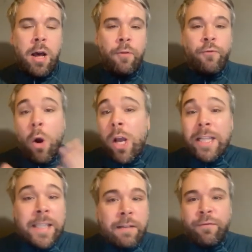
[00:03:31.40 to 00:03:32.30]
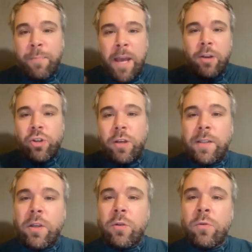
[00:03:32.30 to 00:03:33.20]
evocative picture.
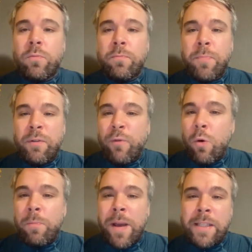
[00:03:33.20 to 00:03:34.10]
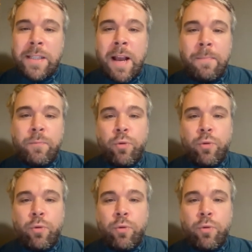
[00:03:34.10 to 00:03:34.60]
So before Basecamp,